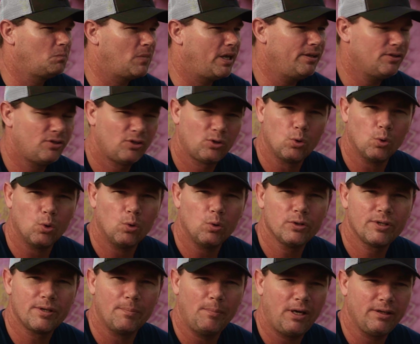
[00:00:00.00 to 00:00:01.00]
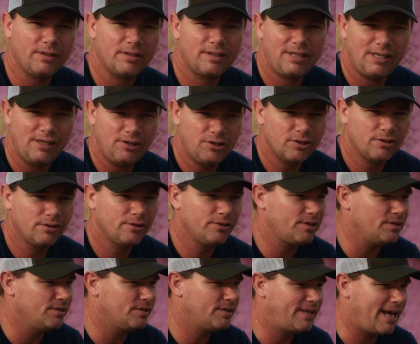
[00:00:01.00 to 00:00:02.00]
In schools, amongst
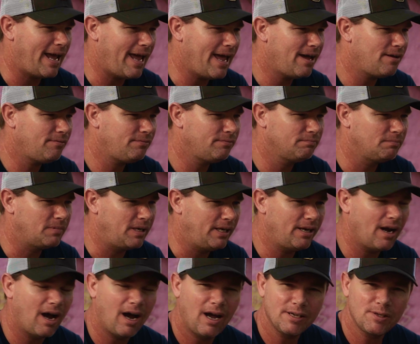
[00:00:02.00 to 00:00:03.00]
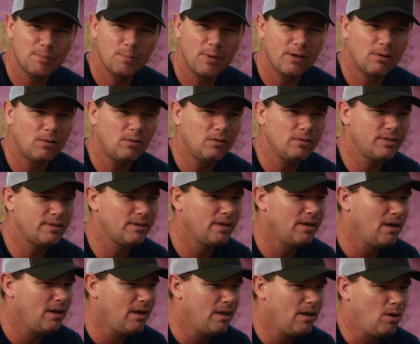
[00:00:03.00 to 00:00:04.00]
teachers and staff, in hospitals,
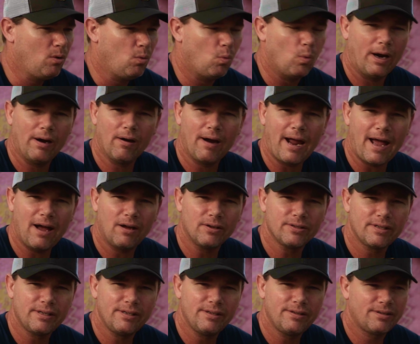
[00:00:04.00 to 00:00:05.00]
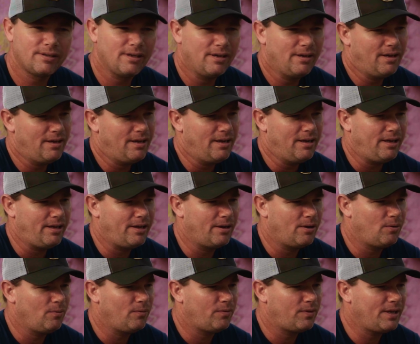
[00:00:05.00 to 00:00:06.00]
warehouses,
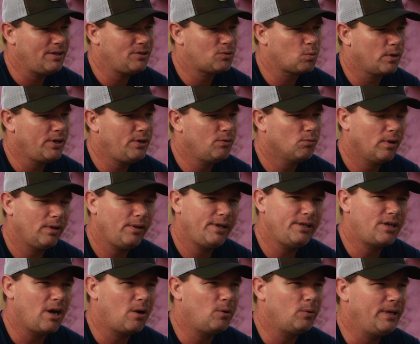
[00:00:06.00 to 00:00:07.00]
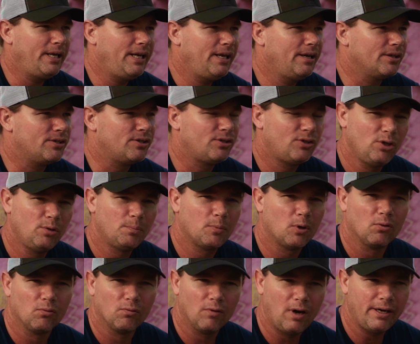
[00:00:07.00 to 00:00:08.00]
things where you really don't need a
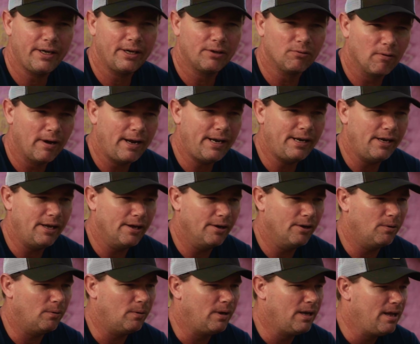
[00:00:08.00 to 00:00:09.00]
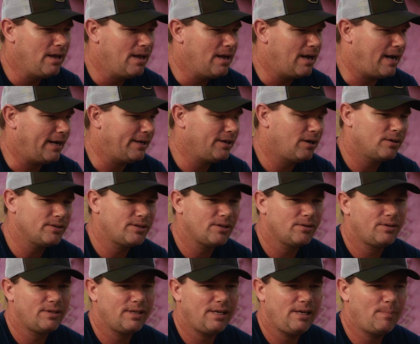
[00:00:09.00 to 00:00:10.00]
super rugged radio. I could
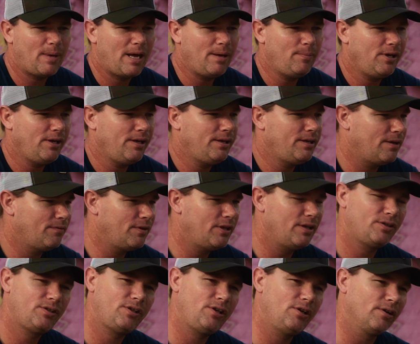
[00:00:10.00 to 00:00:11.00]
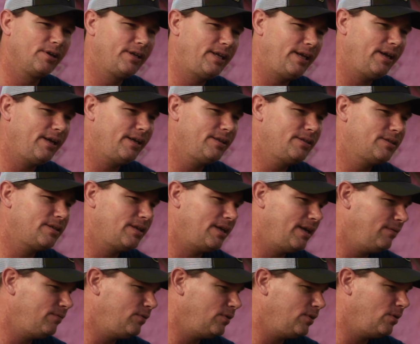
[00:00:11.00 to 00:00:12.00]
also see maybe giving this to your kids
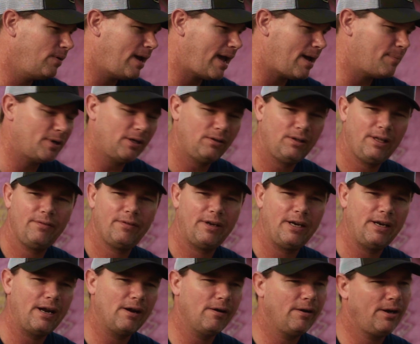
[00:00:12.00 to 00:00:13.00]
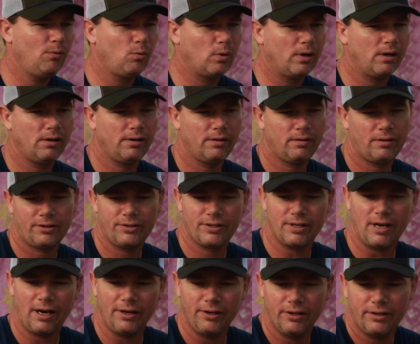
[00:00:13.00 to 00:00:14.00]
if you happen to live in an area where there's
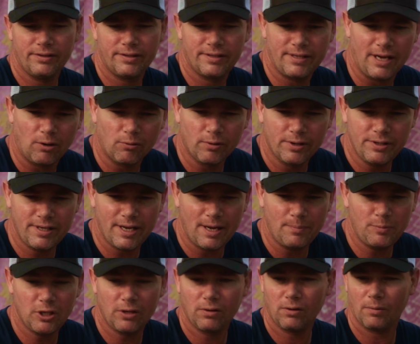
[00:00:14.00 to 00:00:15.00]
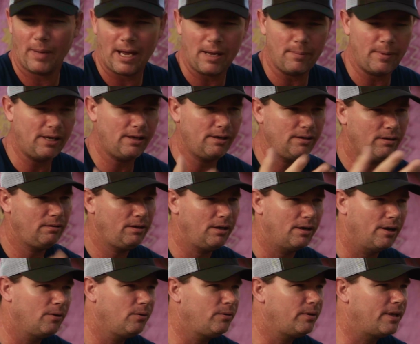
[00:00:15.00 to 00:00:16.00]
not good cell reception, or maybe, you
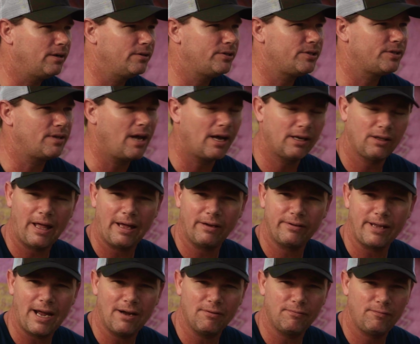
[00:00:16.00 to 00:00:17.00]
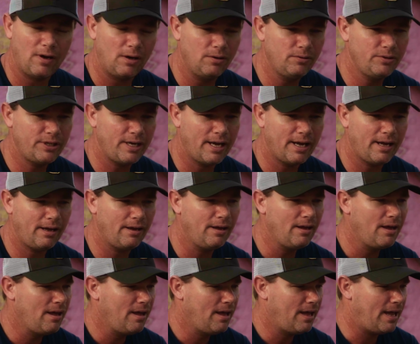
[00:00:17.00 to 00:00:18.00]
know, they're just not allowed to have phones yet
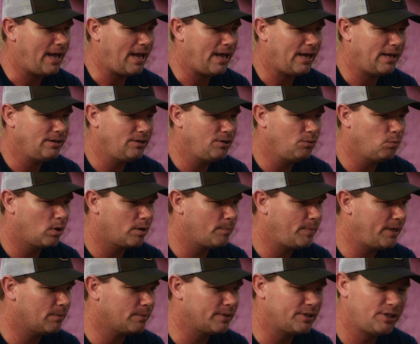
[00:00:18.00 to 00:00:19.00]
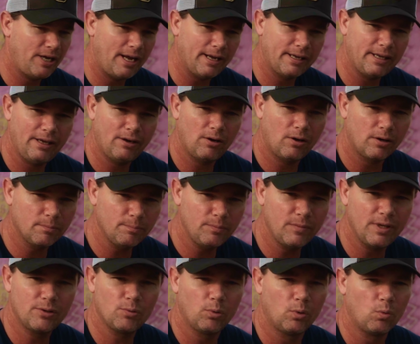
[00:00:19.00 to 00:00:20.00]
and you want to be able to check in on them.
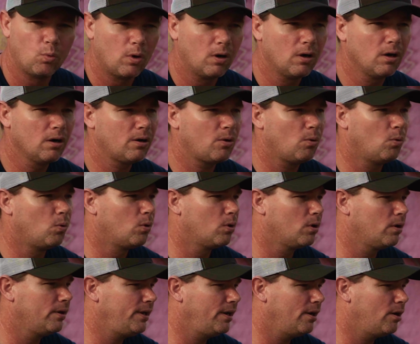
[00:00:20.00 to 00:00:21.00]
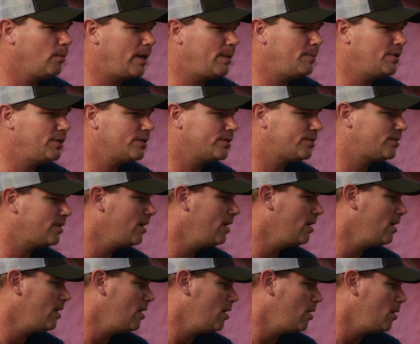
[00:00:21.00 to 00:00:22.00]
This would work. Or, you know, maybe just,
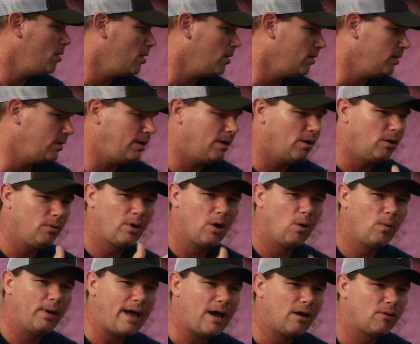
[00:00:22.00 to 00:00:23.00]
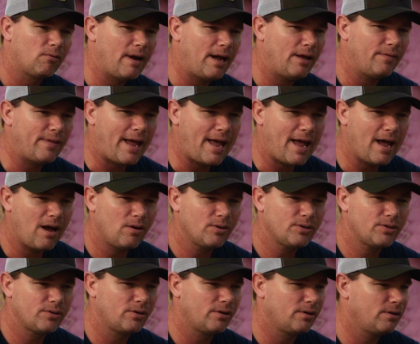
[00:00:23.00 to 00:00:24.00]
you know, going out around the
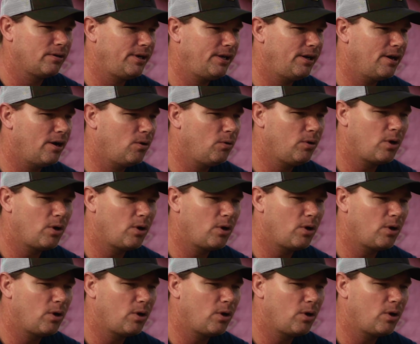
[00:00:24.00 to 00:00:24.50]
house, or, you know,